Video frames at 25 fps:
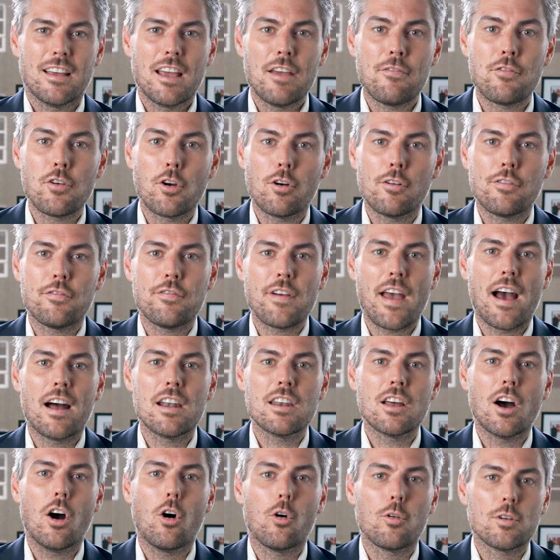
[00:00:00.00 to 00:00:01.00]
If you're a
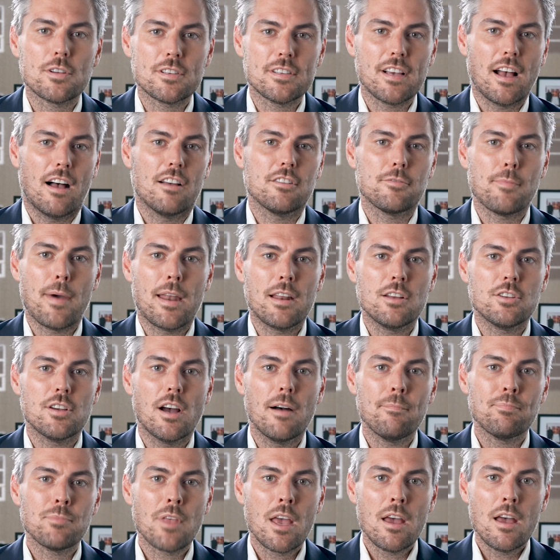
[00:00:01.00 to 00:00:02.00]
founder or a sales
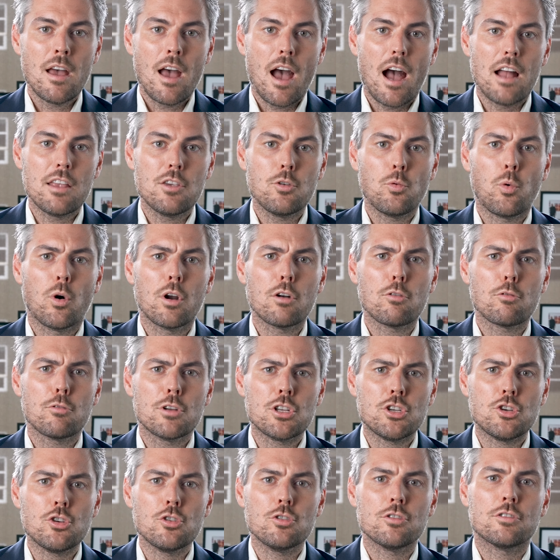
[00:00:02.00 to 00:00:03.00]
manager and you want to
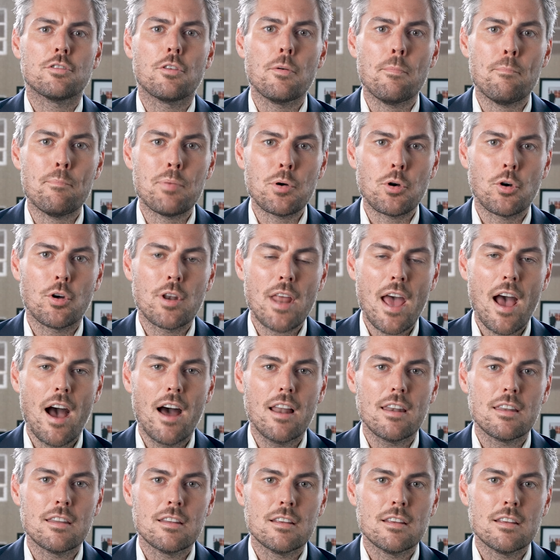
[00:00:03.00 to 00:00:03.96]
reduce the burnout